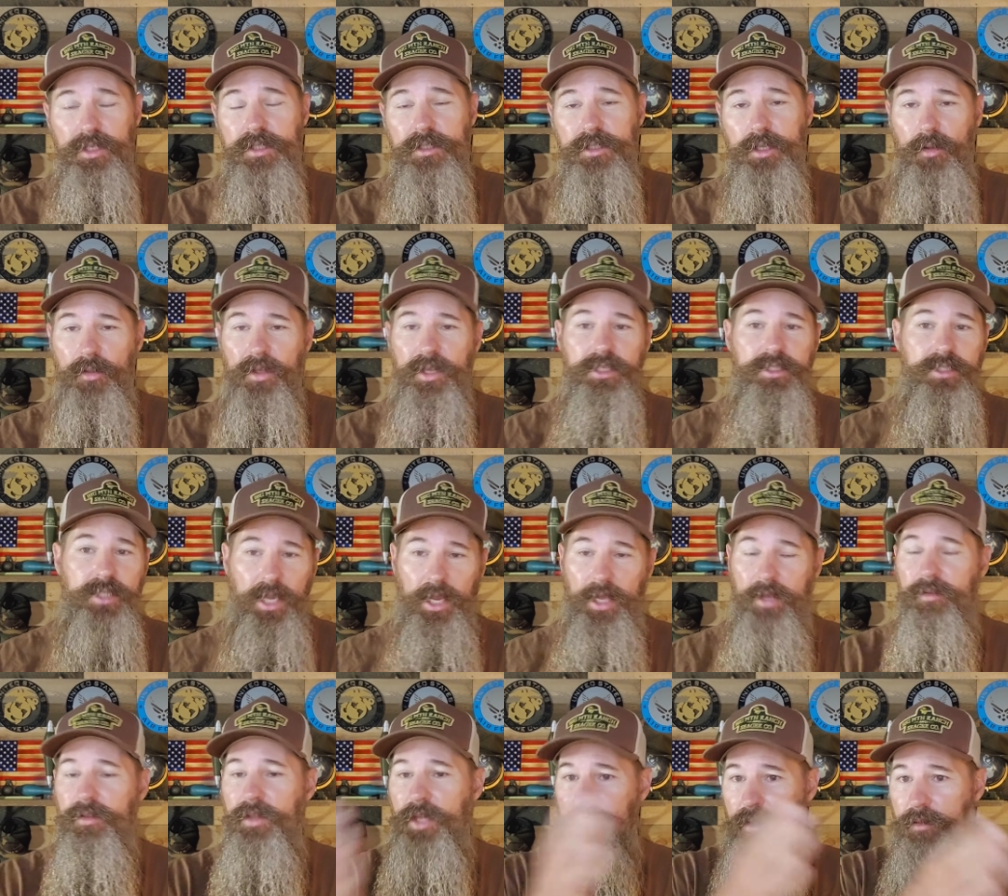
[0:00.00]
so he's
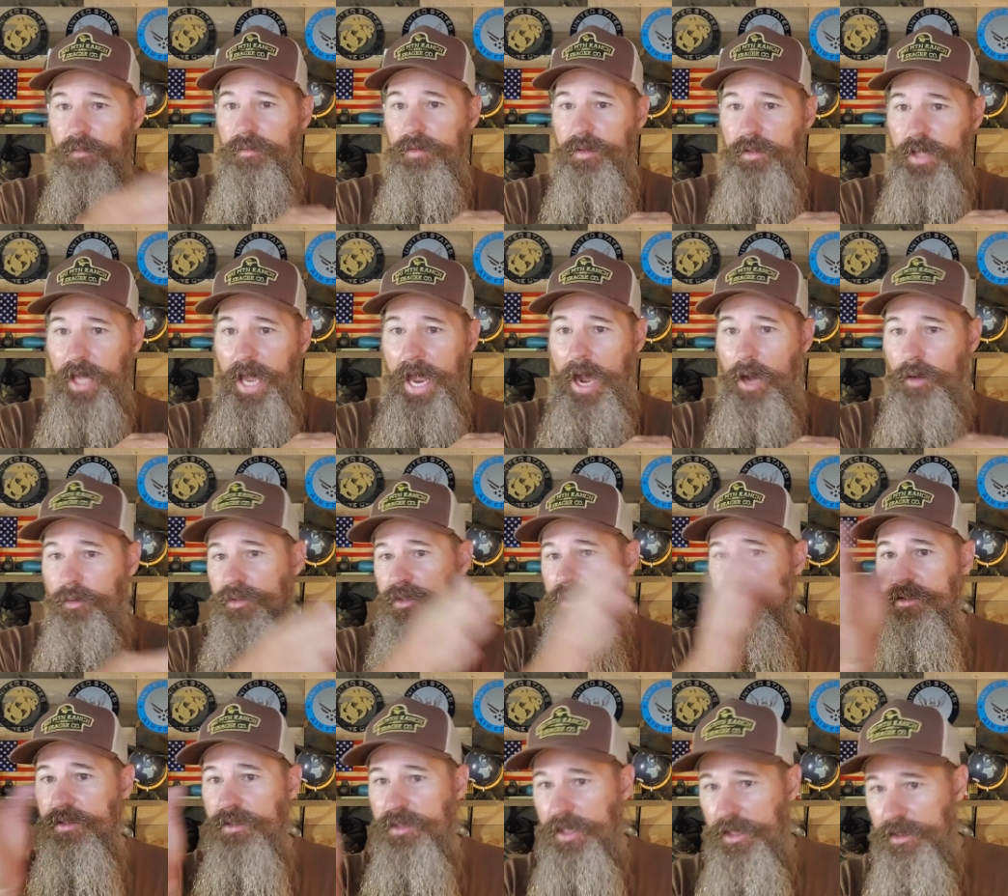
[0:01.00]
saying that the House
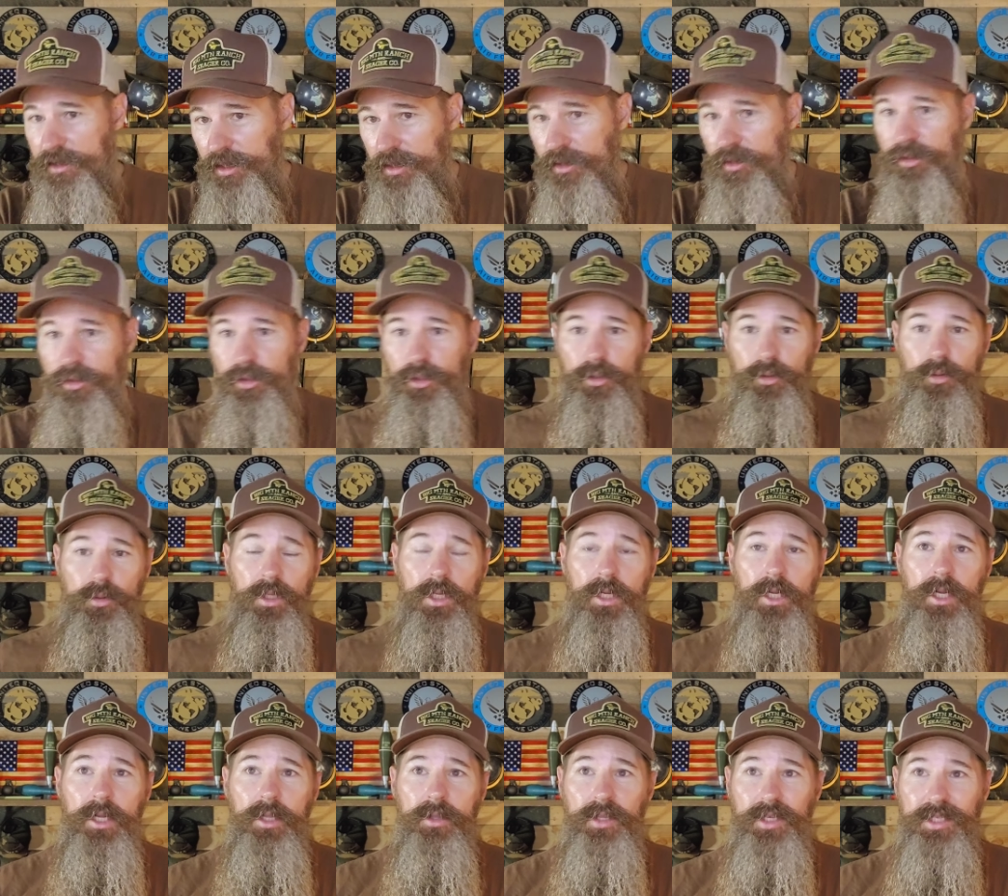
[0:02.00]
sends it to
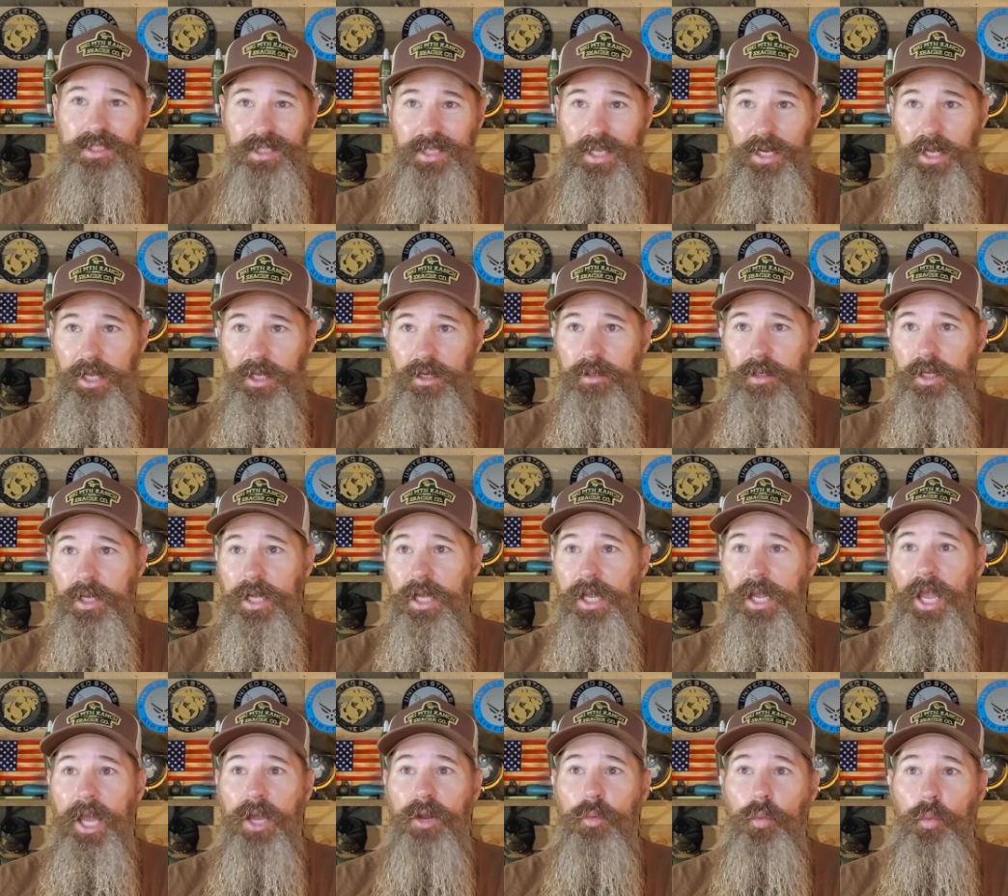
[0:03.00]
the Senate
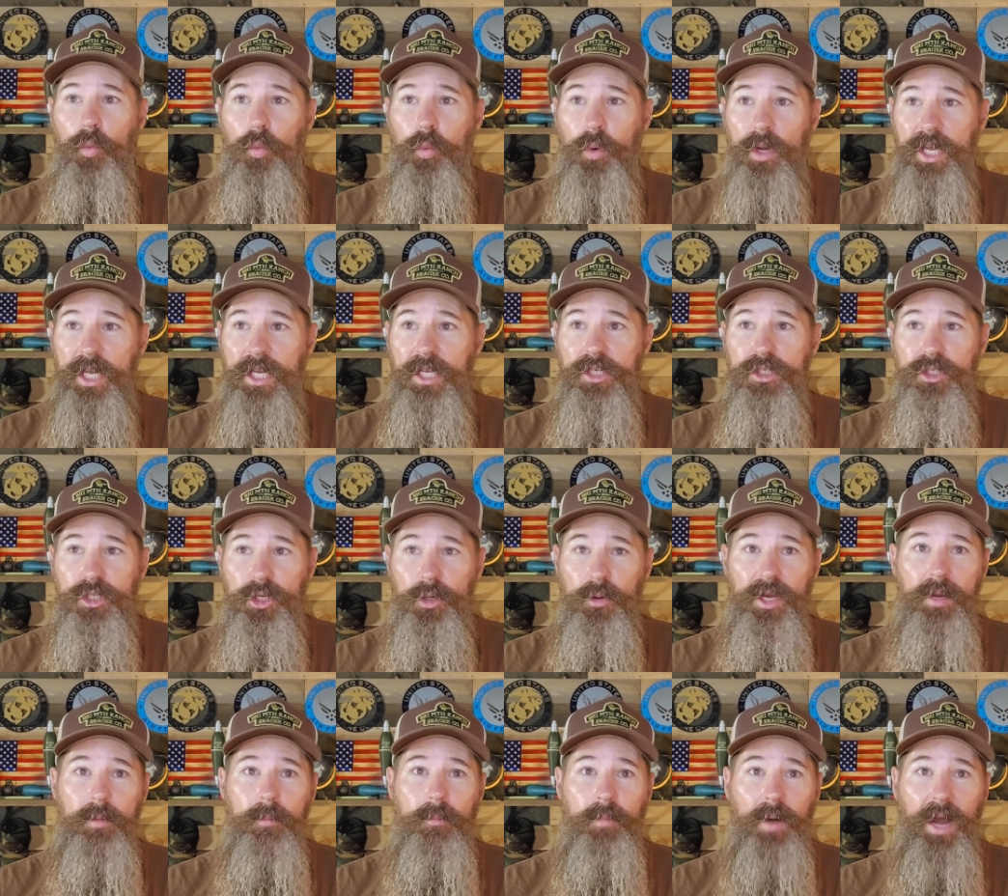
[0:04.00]
and we do
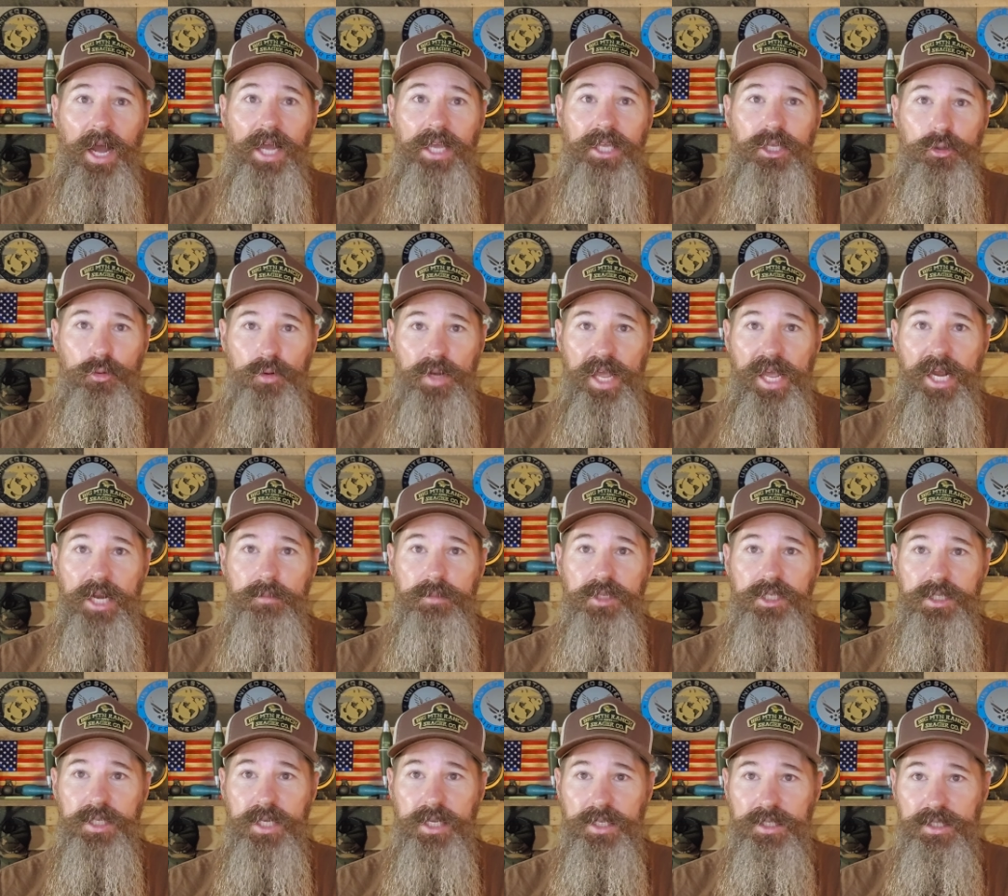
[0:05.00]
it by
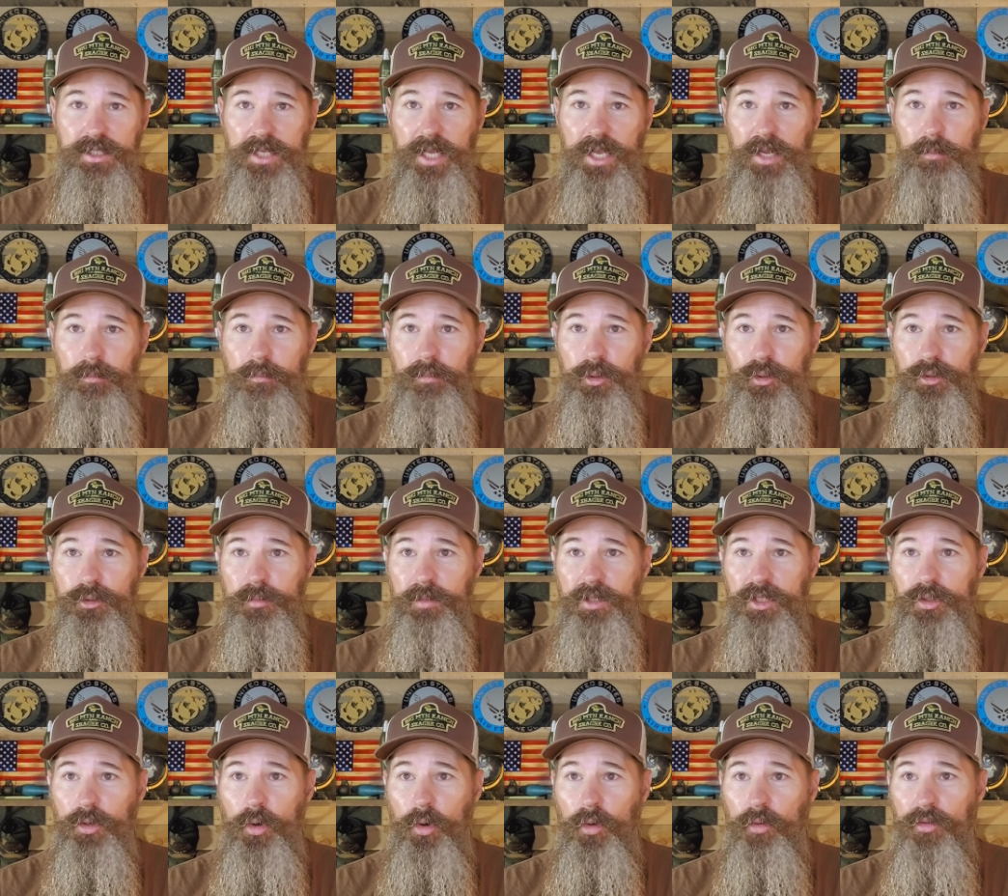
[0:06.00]
unanimous consent, Boozman
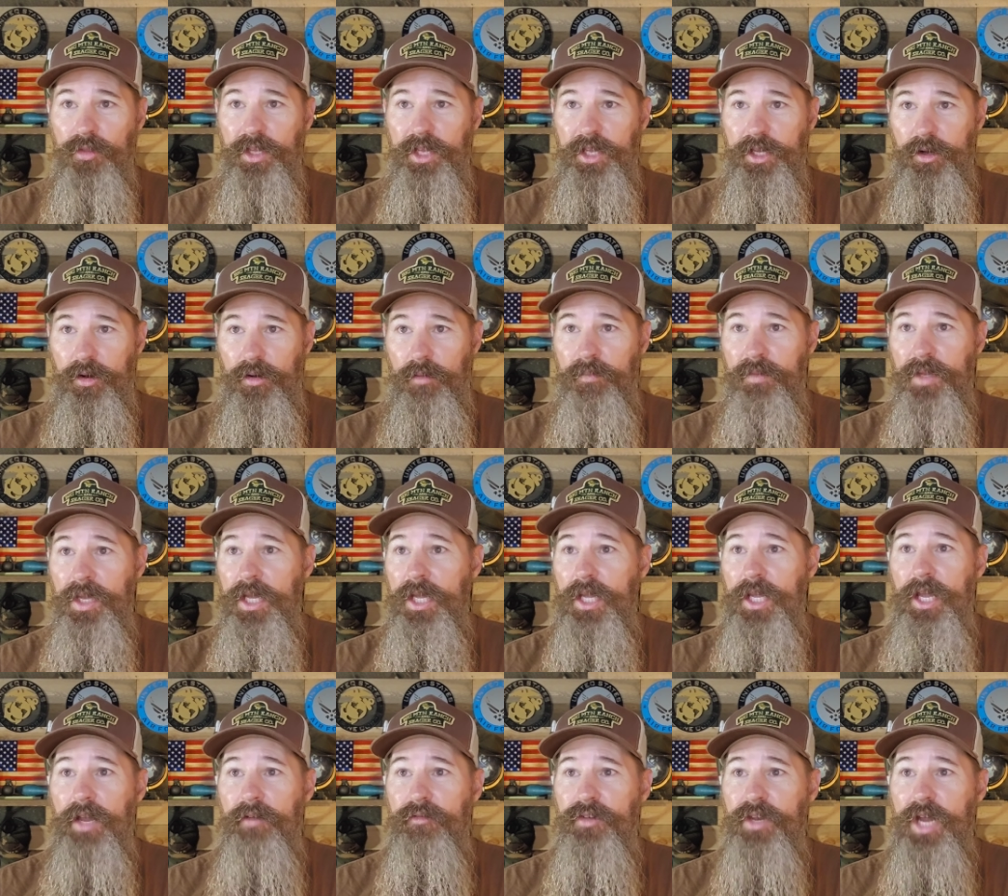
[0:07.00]
told The Hill. If